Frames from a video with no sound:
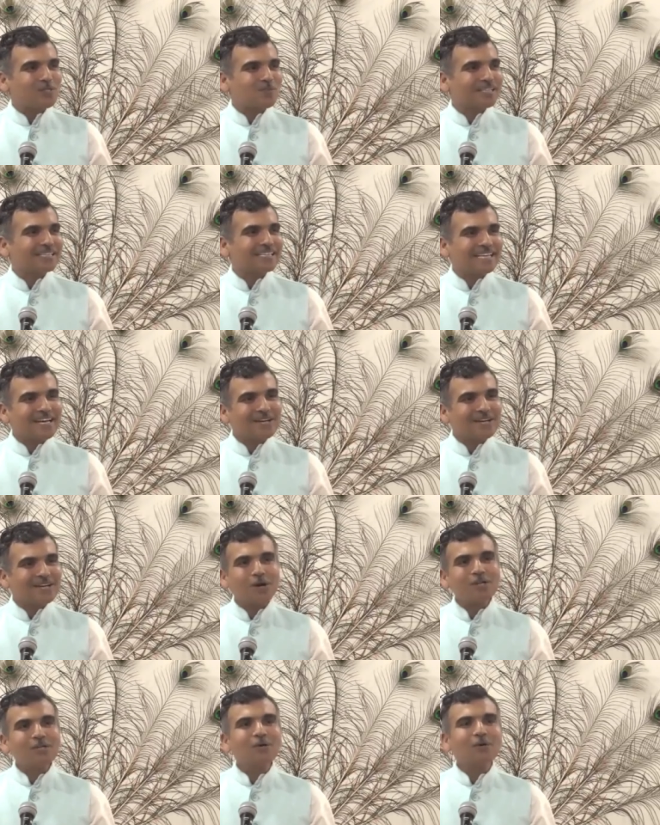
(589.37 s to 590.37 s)
but they are
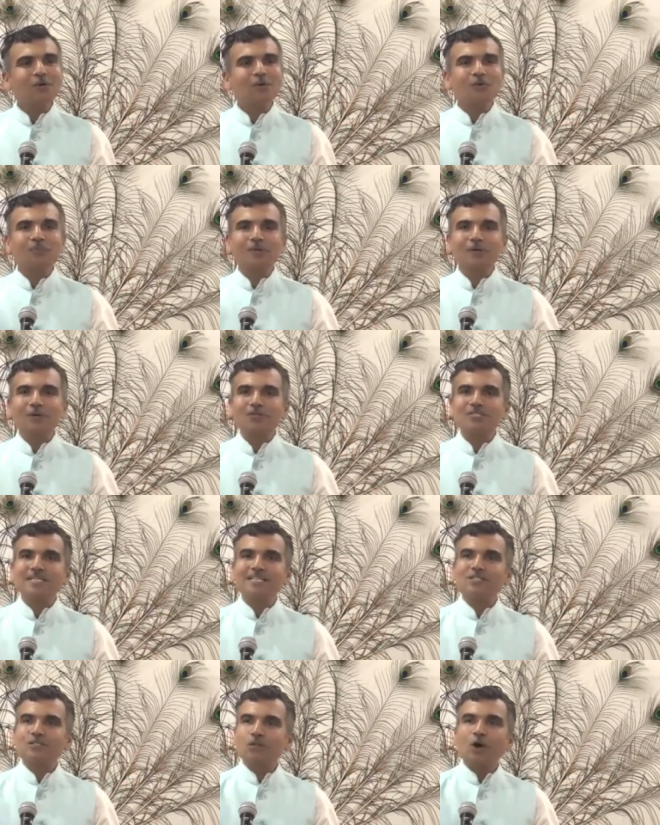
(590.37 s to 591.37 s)
not your own, because
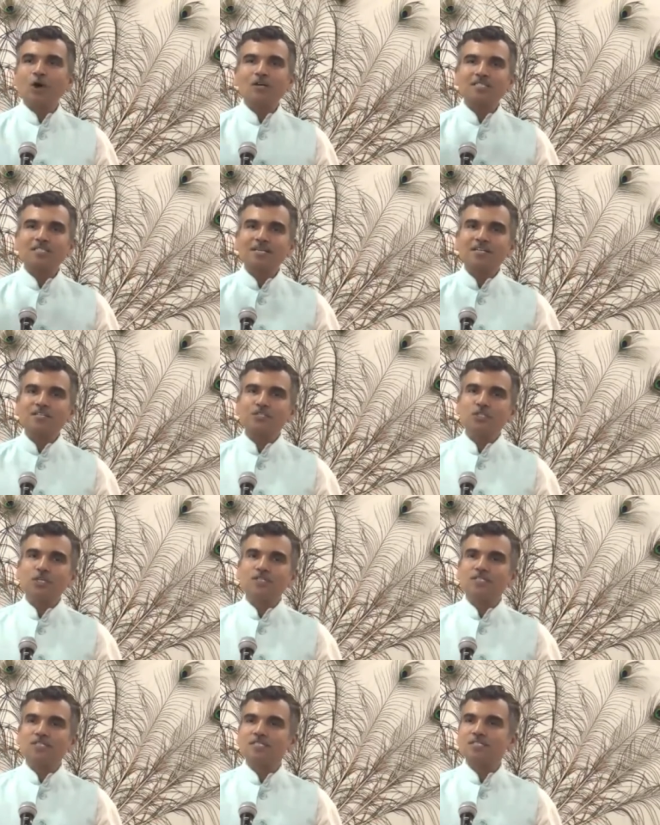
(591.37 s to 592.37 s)
these thoughts are
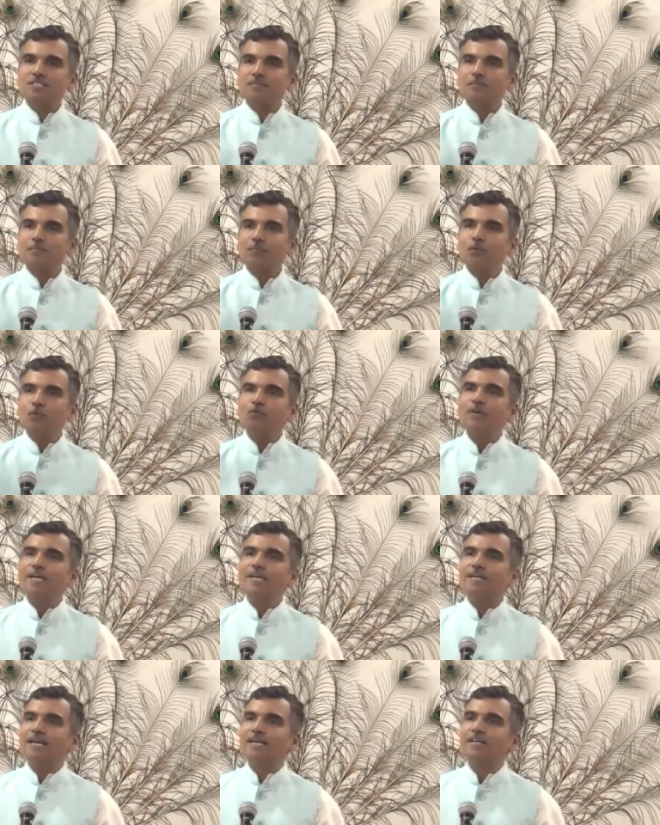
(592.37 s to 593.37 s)
just
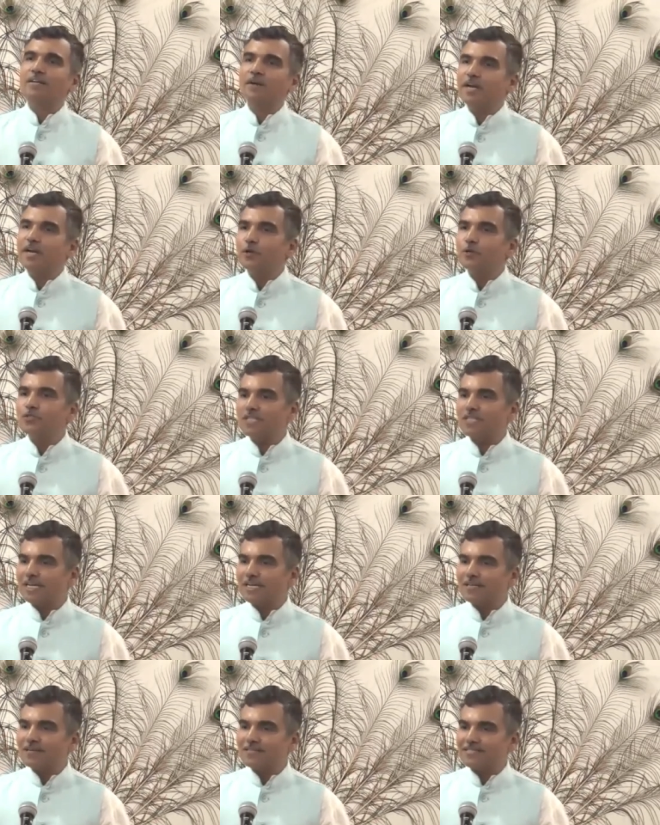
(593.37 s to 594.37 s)
moving like radio
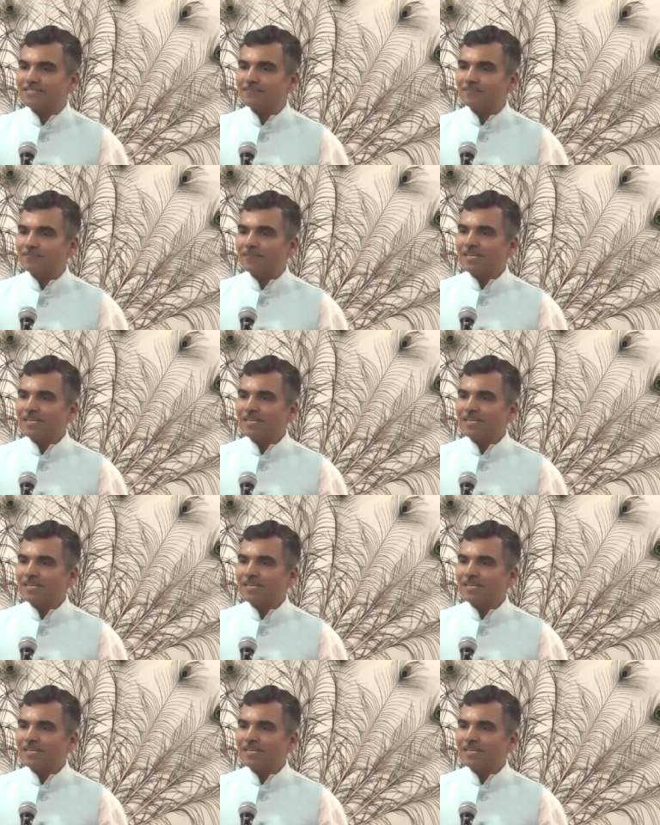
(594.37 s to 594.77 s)
signals.